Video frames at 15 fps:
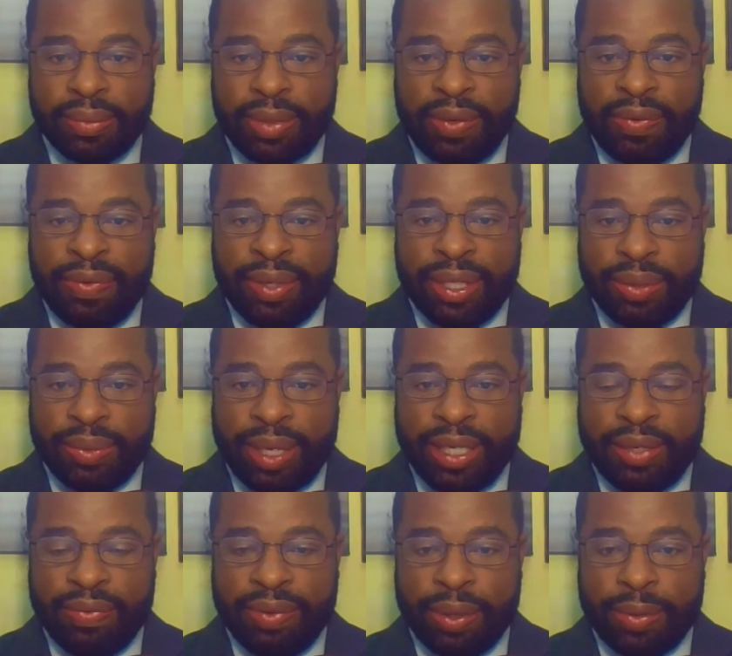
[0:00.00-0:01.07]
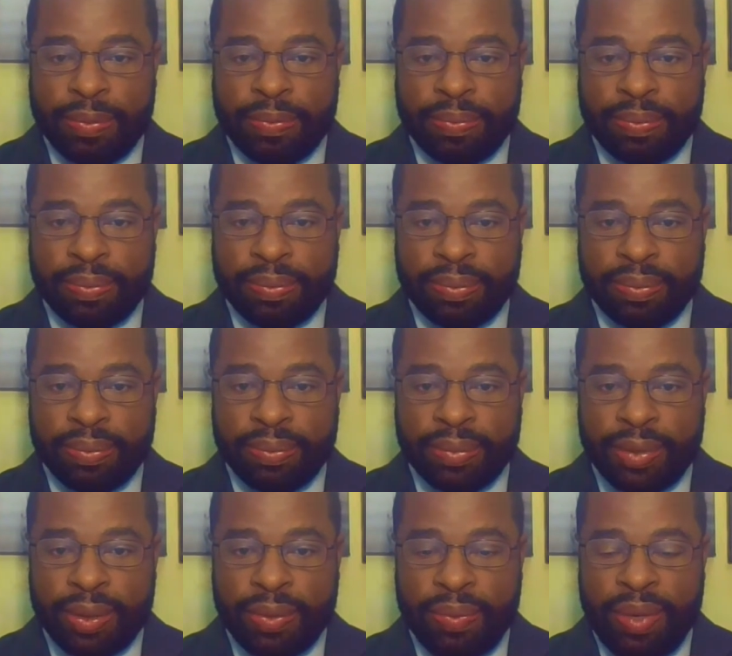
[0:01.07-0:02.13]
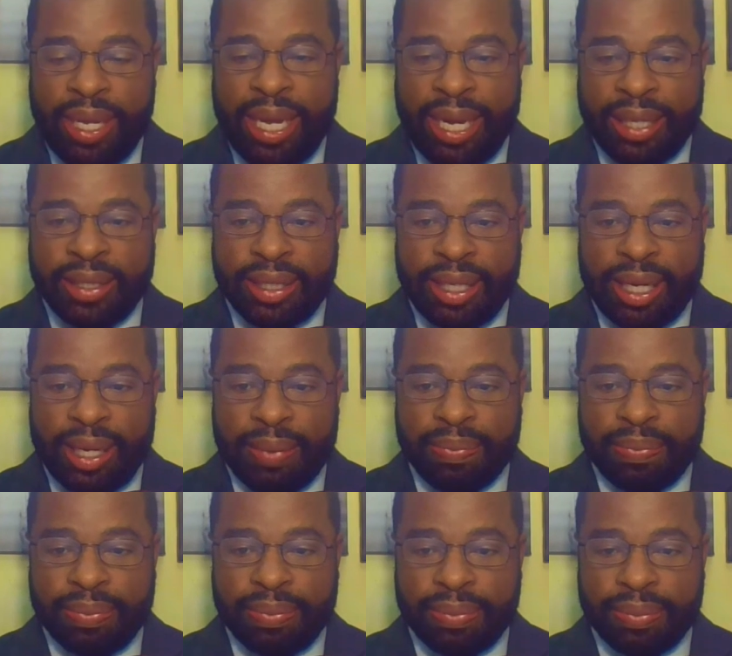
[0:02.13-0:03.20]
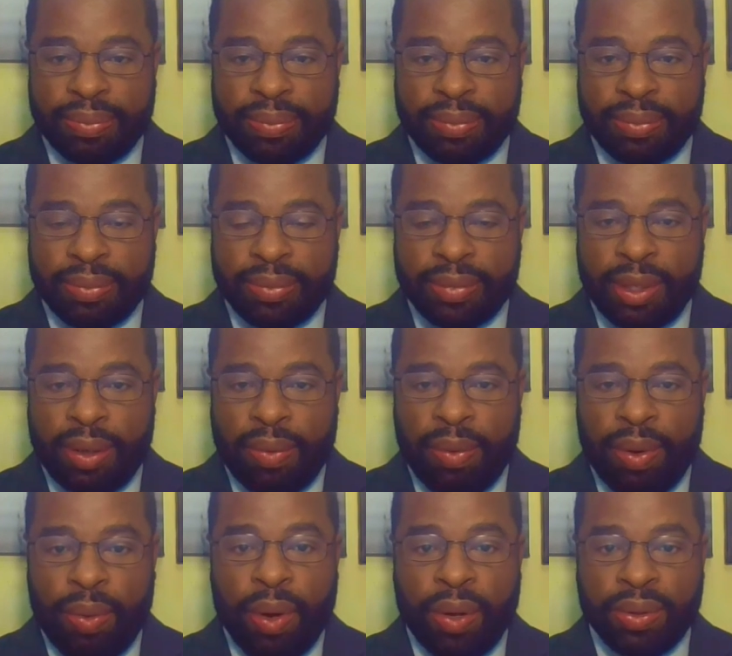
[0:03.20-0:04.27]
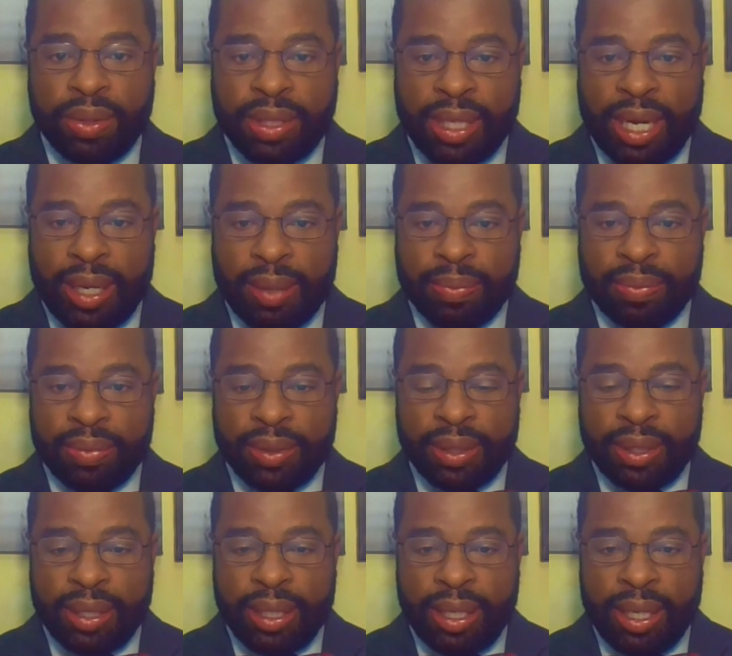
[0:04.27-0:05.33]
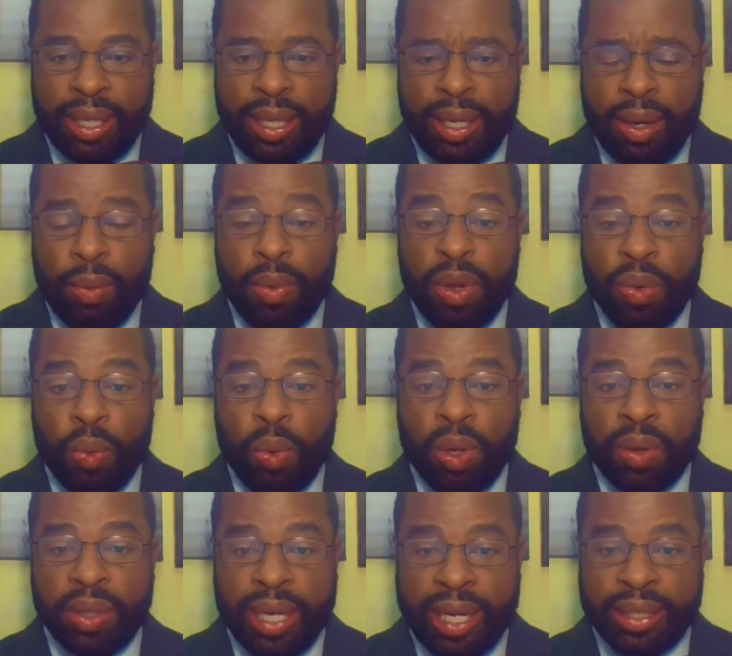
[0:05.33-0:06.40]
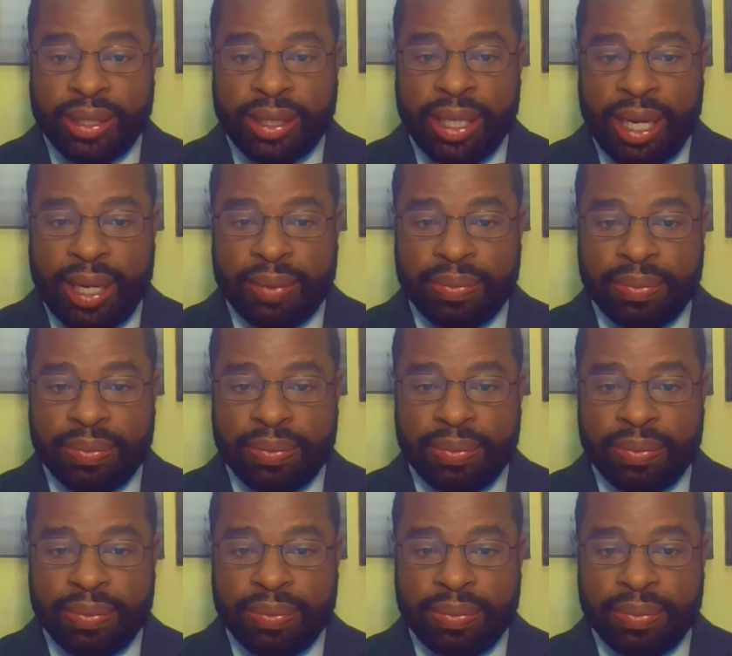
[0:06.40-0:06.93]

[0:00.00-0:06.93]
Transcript: for this right to vote. We can't stop. We won't stop. We will not stop